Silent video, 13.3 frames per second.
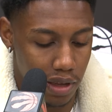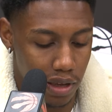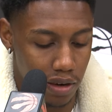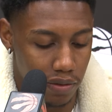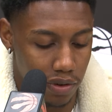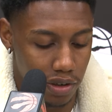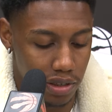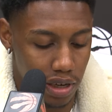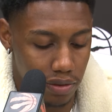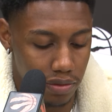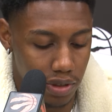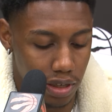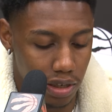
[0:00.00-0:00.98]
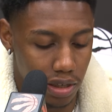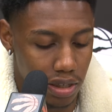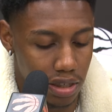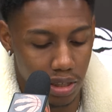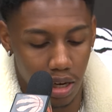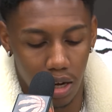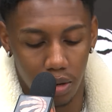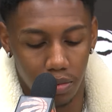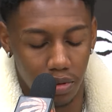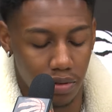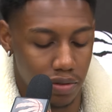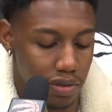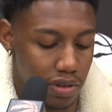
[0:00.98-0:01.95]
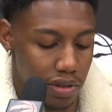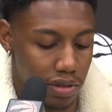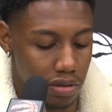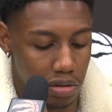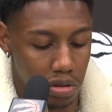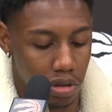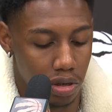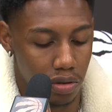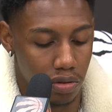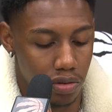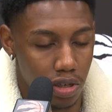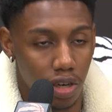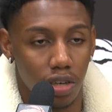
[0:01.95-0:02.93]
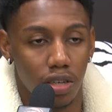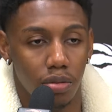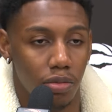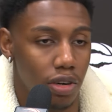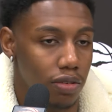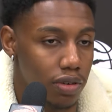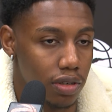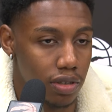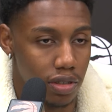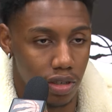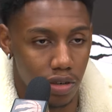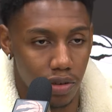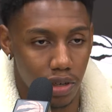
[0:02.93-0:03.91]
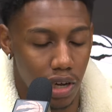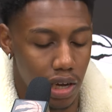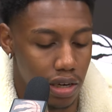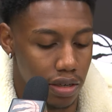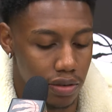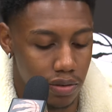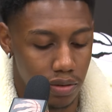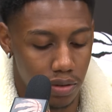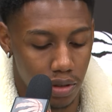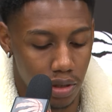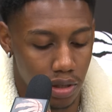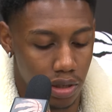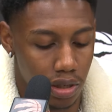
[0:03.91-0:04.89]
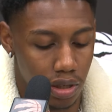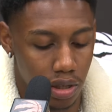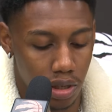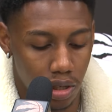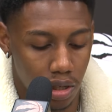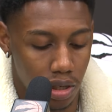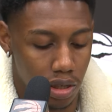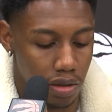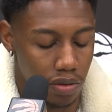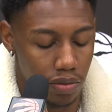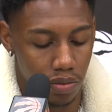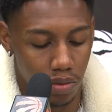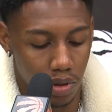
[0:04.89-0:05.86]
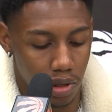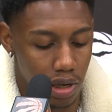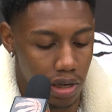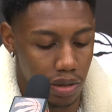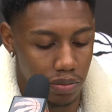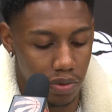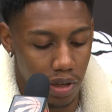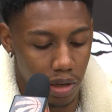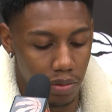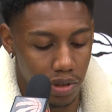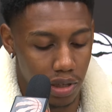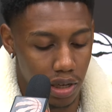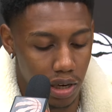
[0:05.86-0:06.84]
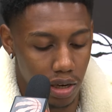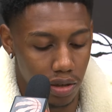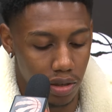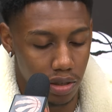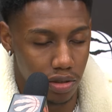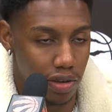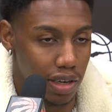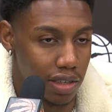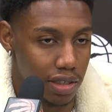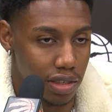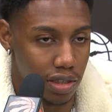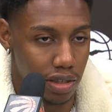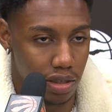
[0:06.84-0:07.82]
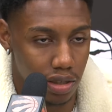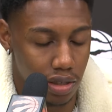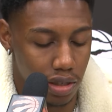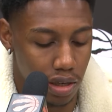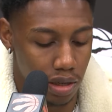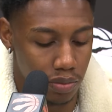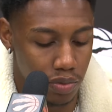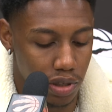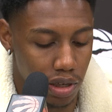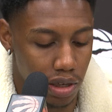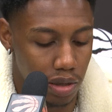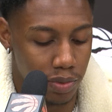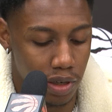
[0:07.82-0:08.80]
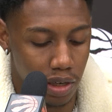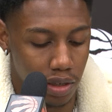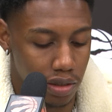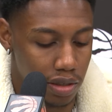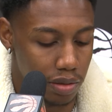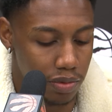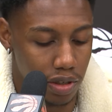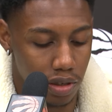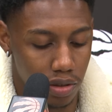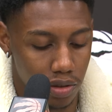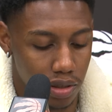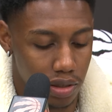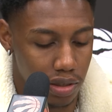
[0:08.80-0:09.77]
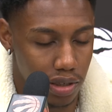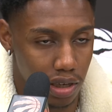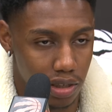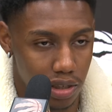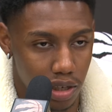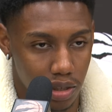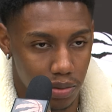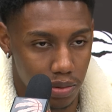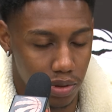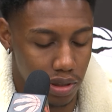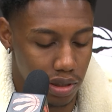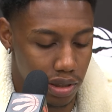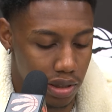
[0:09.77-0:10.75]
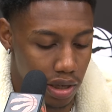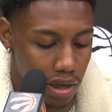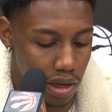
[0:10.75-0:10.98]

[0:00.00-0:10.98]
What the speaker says: in the first half we did a good job of, you know, turning them over. So it kind of, we're kind of able to get out in transition to eliminate some of those second chance points.